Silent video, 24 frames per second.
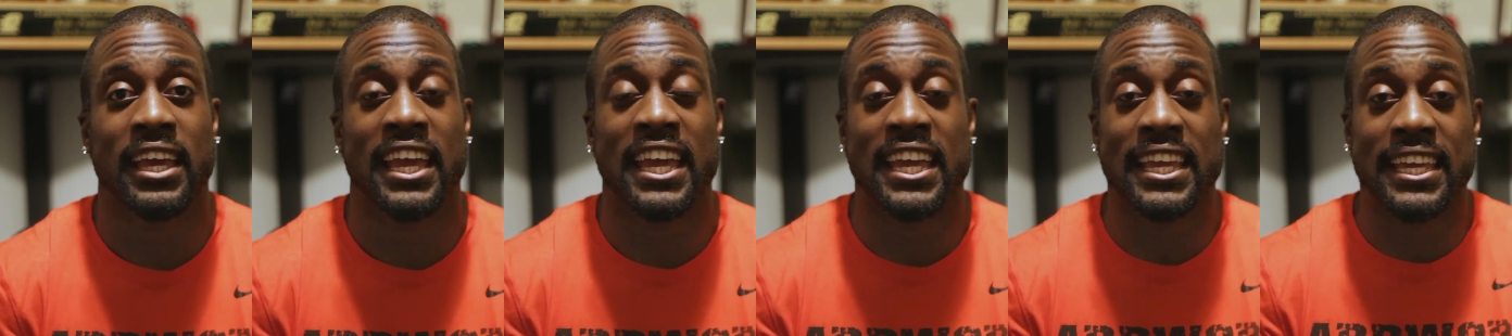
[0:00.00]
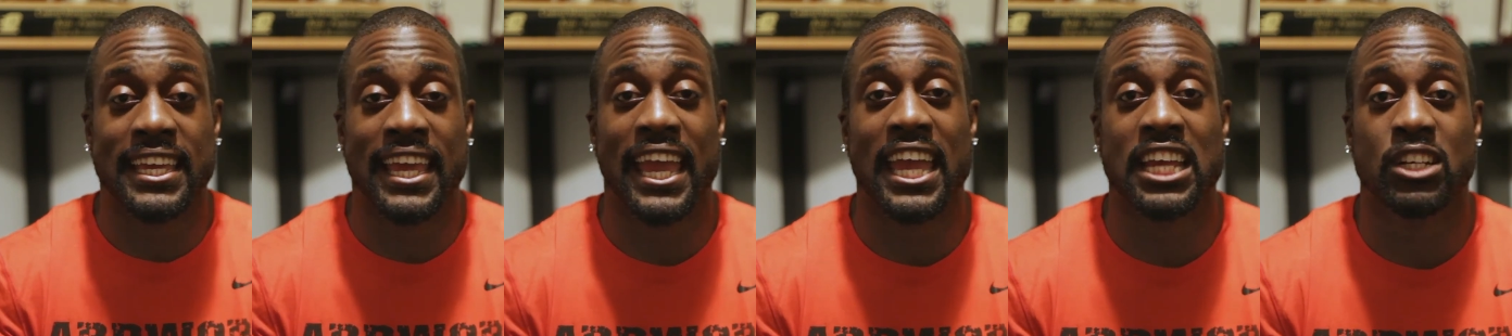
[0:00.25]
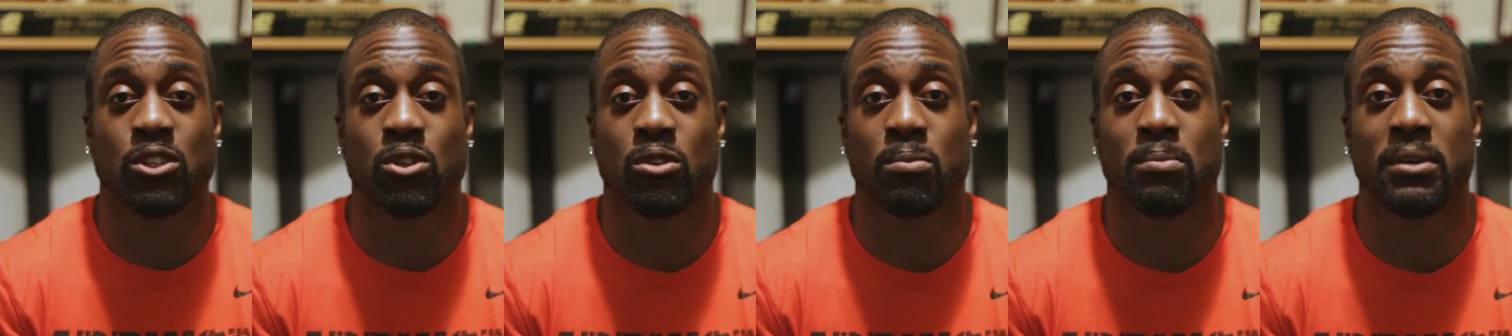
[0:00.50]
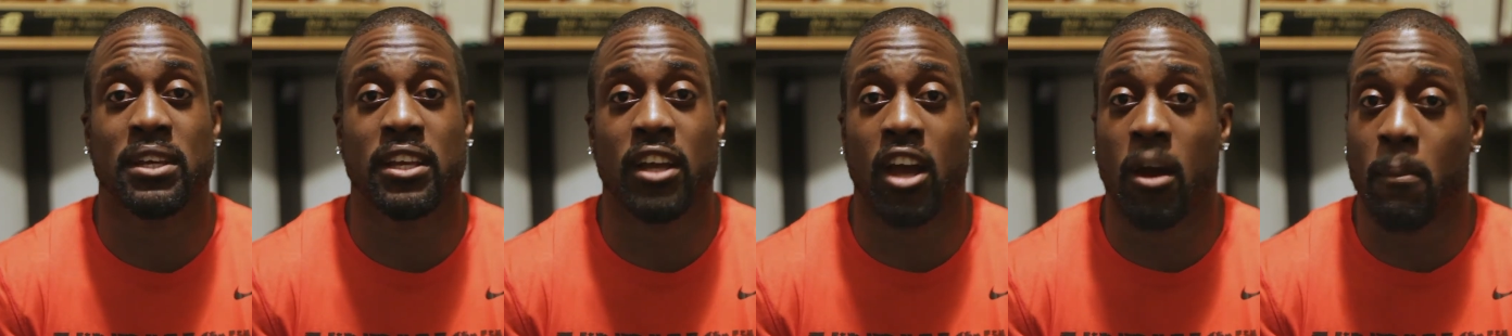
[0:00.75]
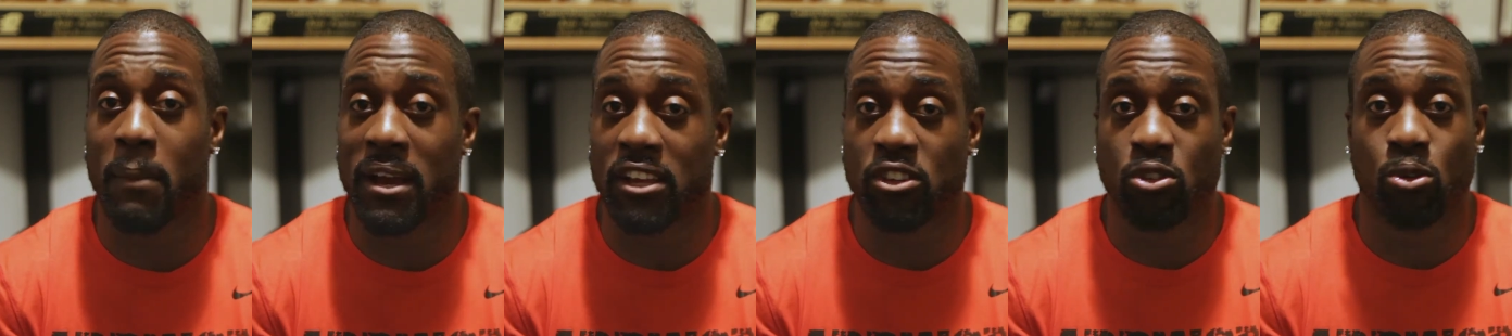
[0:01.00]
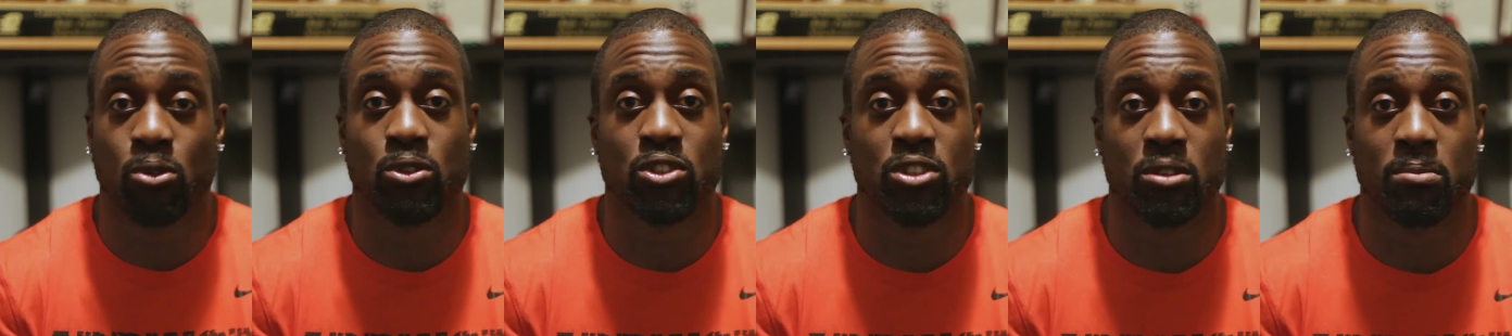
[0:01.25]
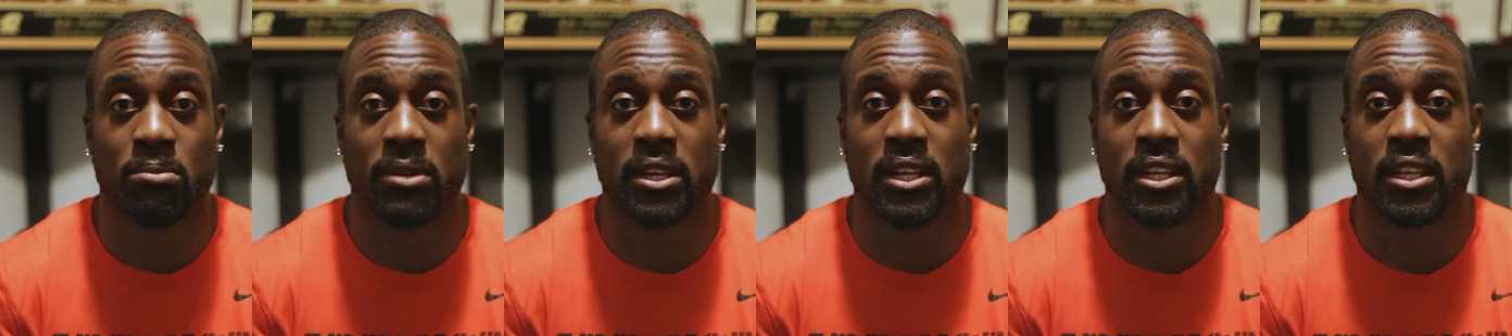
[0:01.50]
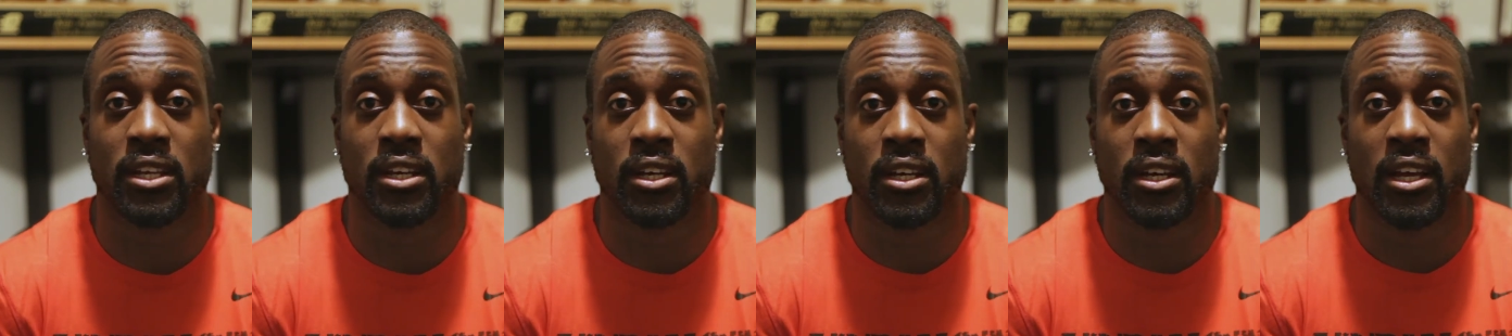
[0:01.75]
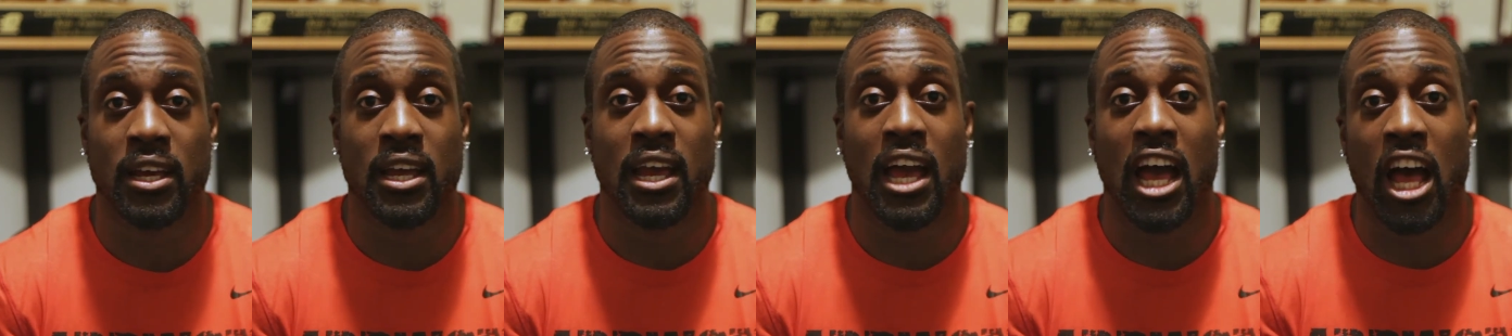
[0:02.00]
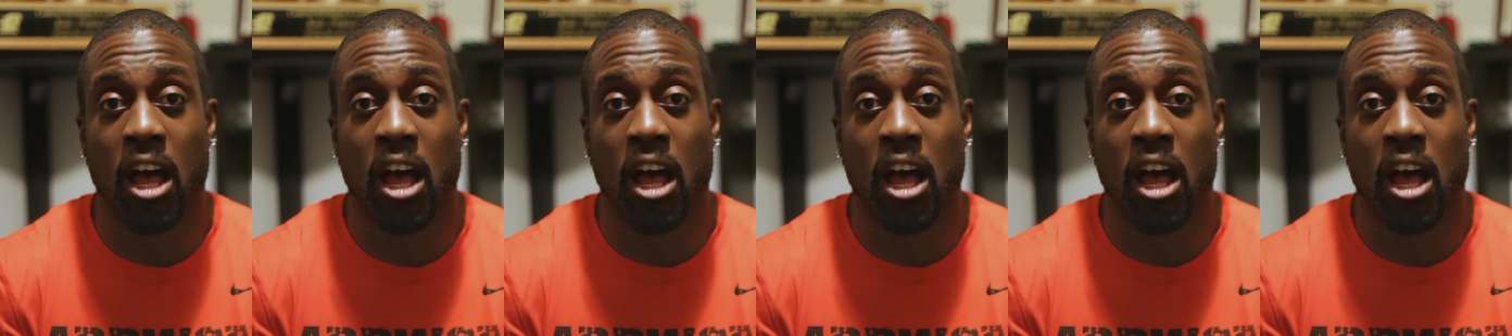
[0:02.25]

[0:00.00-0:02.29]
engage with me on my social media.